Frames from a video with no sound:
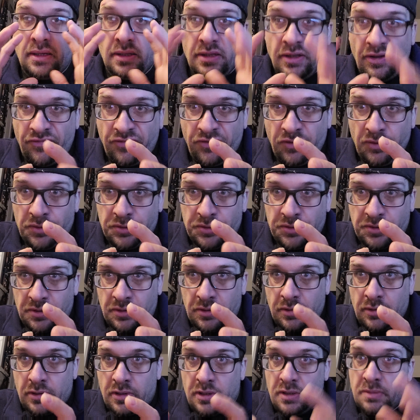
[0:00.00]
in the
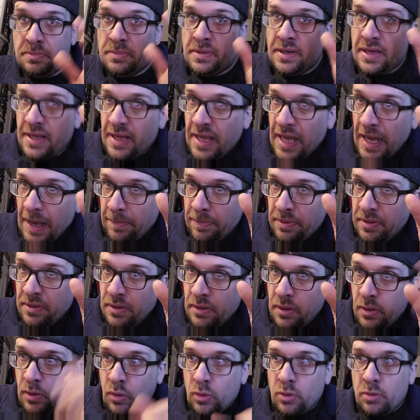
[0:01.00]
future, it may
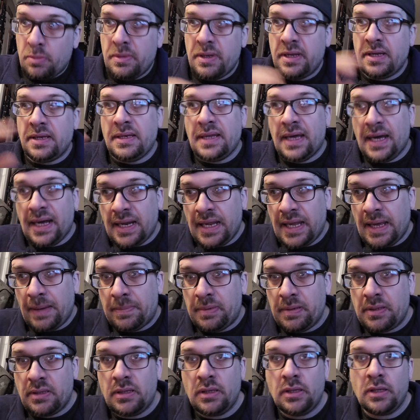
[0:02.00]
happen or may not
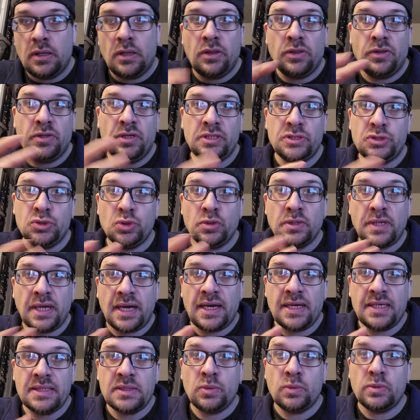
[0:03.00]
happen, these two
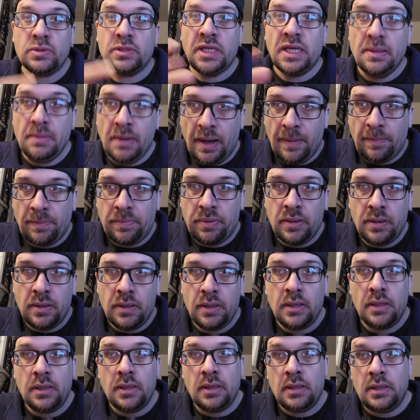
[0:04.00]
guys will team up?
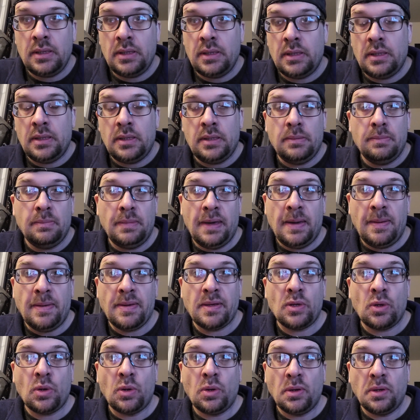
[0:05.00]

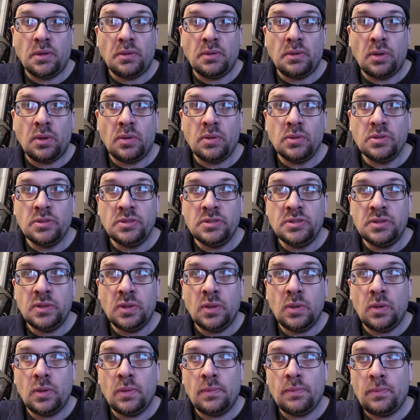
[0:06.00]
Maybe Cody Rhodes
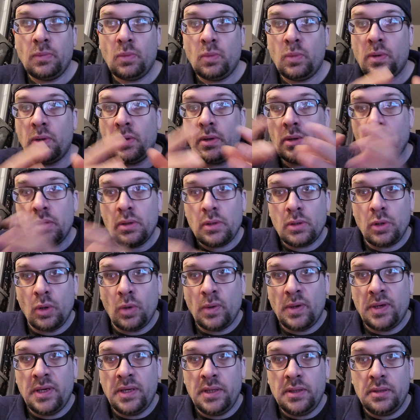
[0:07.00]
will
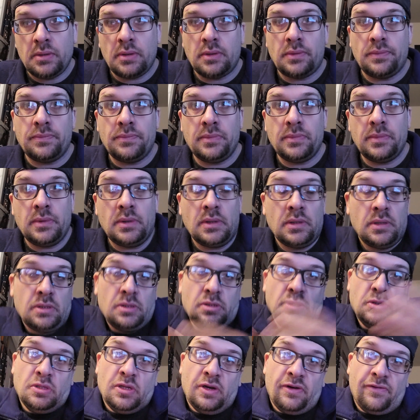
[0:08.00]
go heel.
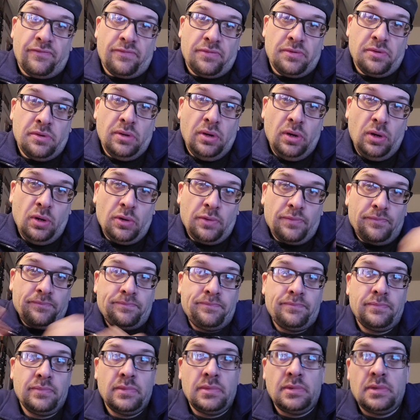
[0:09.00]
You never know.
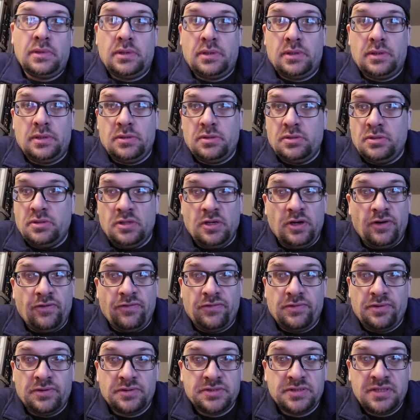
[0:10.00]
You
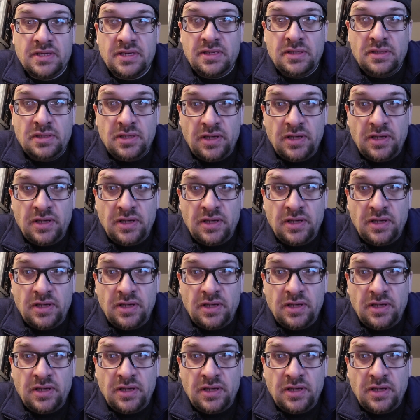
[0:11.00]
never say